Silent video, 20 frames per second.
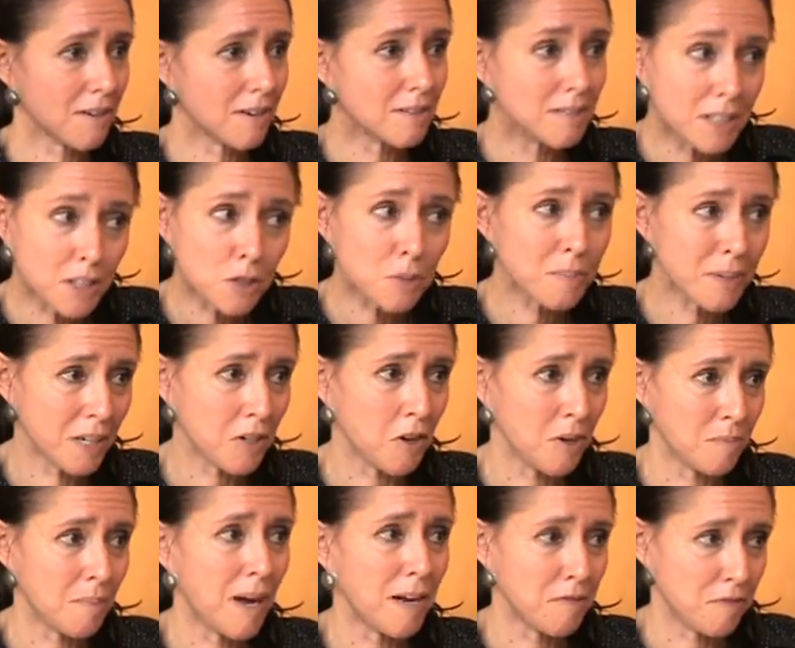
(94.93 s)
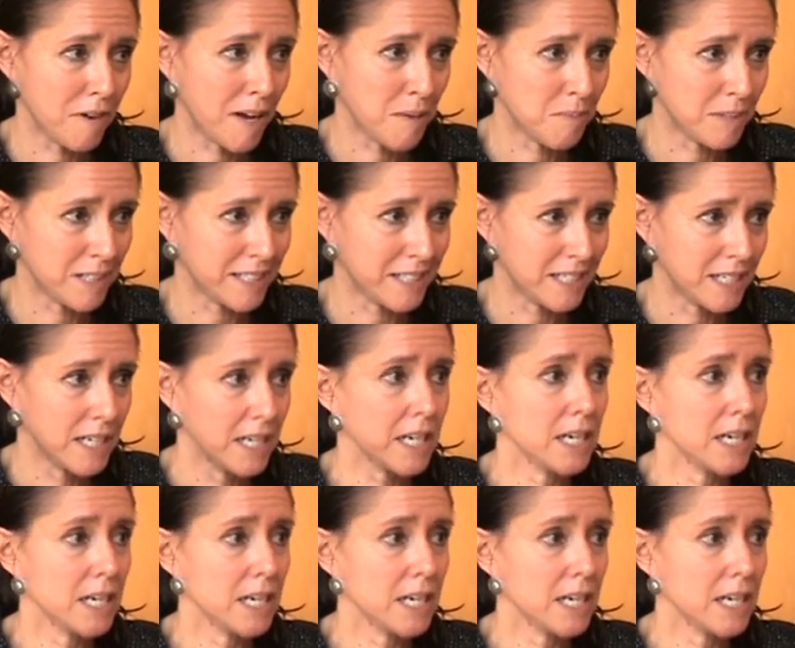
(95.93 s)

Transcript: a little bit on my family.